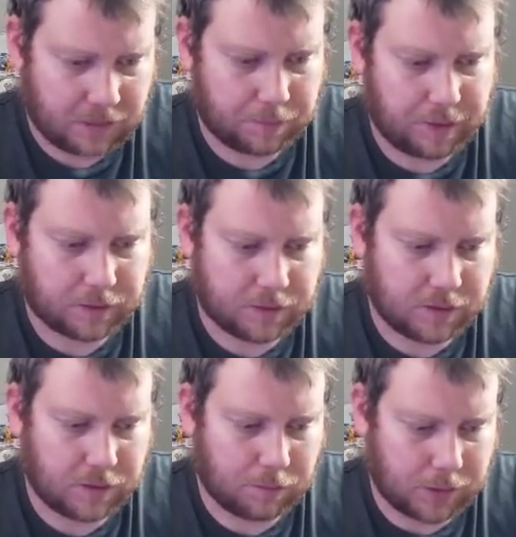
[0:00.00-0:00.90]
pick this
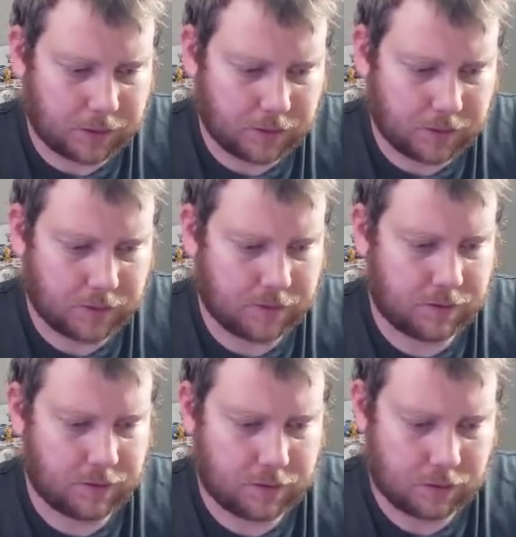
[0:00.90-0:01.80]
up
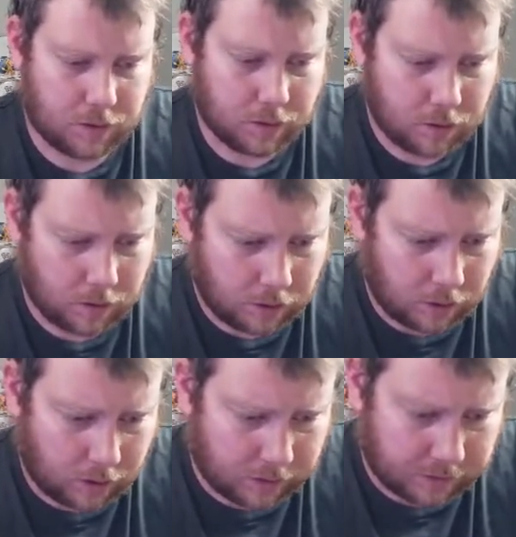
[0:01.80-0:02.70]
because
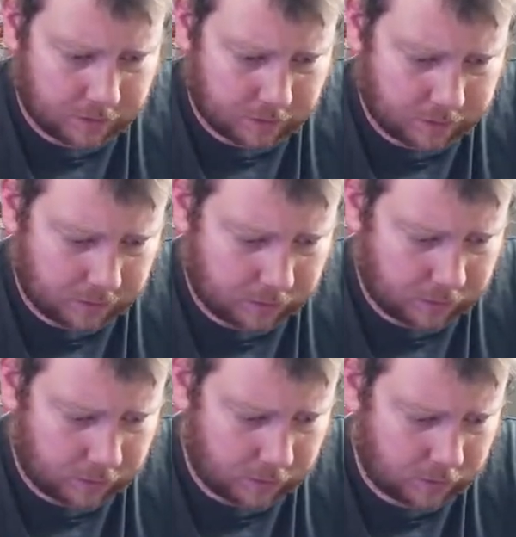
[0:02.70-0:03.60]
I think
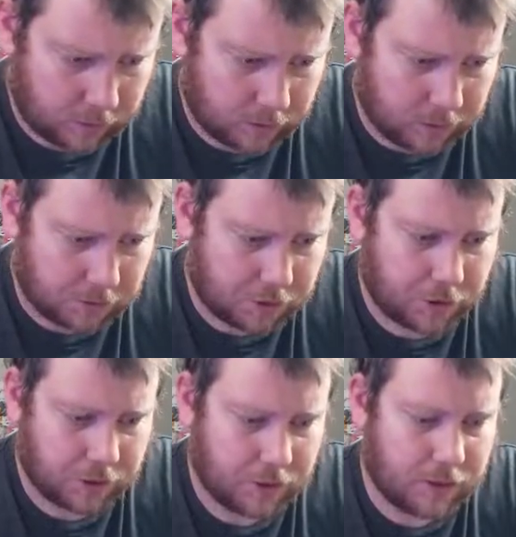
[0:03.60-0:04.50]
it
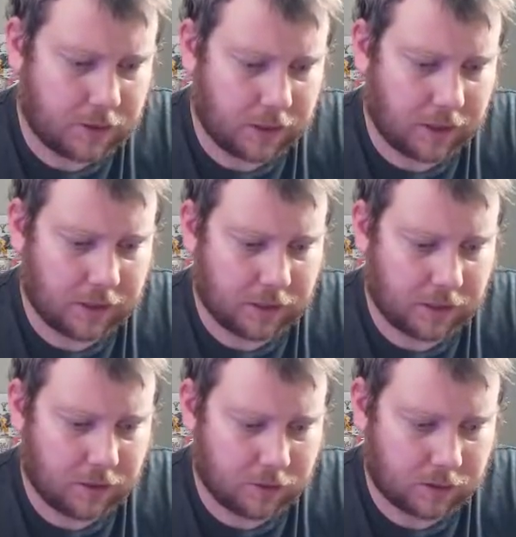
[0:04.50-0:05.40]
should 9
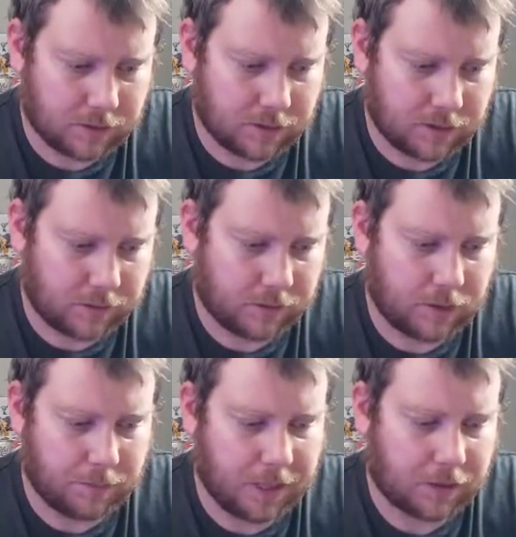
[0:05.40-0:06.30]
out because the centering on
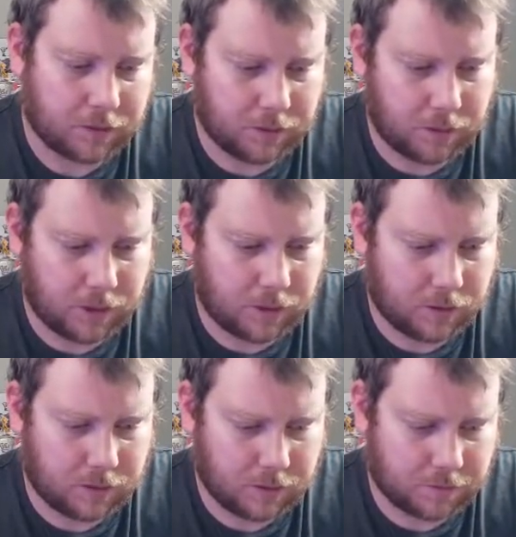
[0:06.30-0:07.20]
the back's really
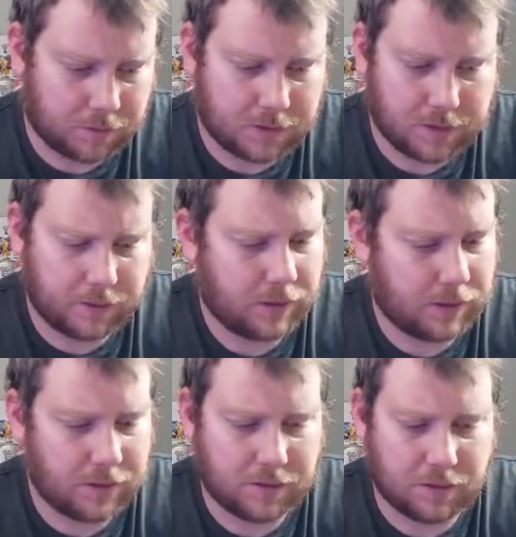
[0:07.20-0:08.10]
well. The front centering on
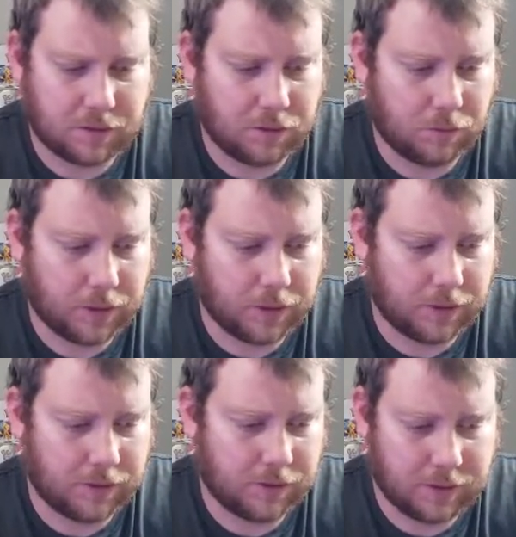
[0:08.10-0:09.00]
these is so weird
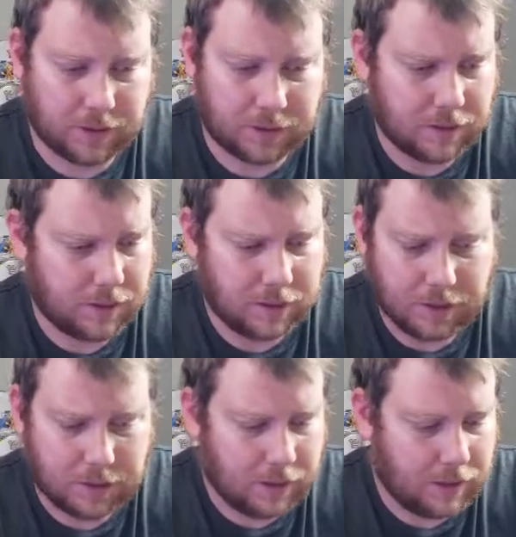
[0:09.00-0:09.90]
because, like,
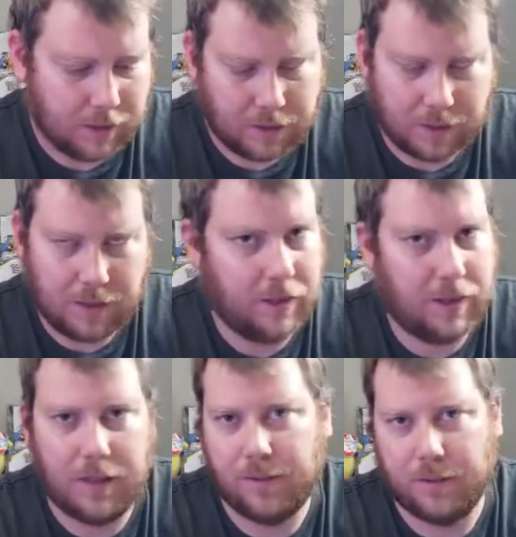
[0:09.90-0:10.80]

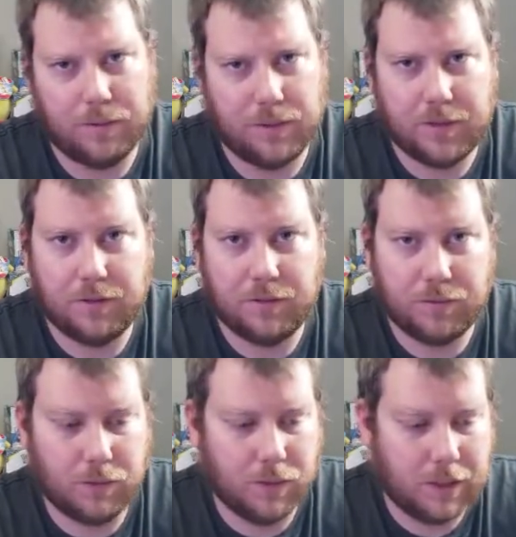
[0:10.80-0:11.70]
I don't know what they do
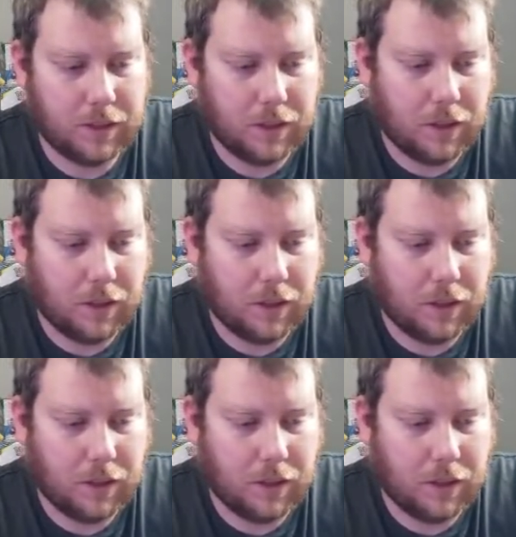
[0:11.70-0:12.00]
for it.